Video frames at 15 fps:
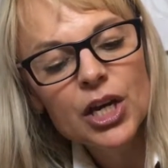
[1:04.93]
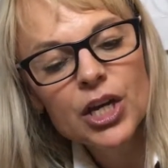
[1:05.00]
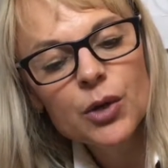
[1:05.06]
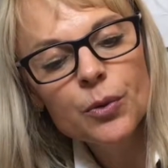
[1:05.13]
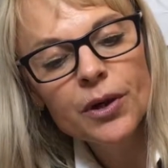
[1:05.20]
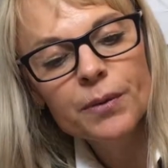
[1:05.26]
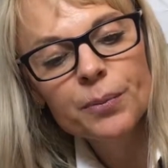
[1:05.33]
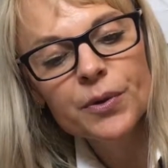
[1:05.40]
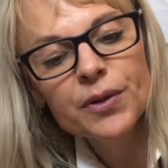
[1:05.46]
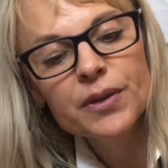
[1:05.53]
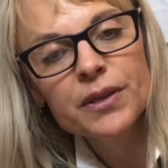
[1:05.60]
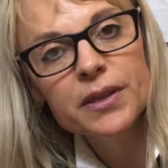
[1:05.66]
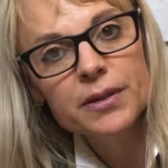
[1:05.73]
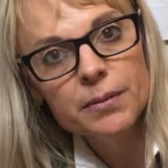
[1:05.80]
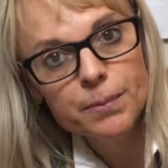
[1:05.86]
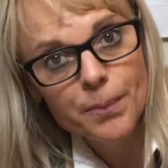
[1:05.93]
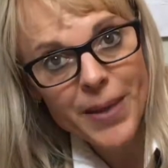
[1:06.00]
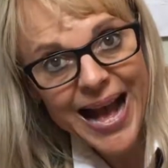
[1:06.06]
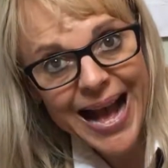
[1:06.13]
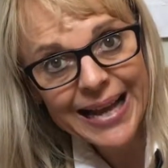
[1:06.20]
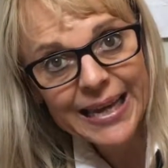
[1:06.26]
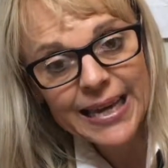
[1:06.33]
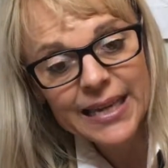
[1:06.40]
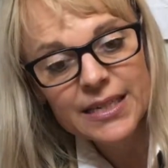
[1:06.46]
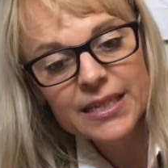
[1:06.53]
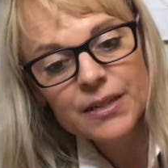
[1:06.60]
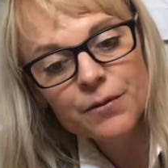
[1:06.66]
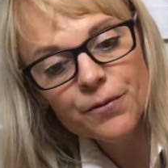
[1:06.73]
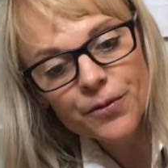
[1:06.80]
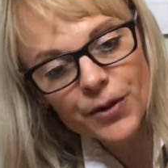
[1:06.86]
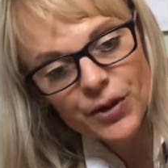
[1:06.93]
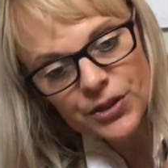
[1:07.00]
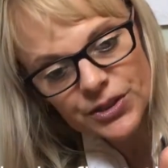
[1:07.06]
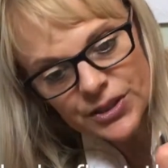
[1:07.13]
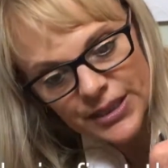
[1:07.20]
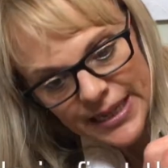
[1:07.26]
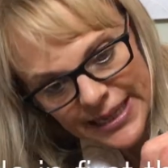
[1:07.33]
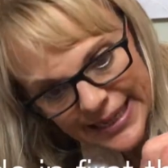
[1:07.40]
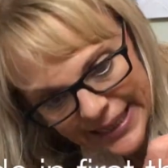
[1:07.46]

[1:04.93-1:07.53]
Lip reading: You want to put the back end in first,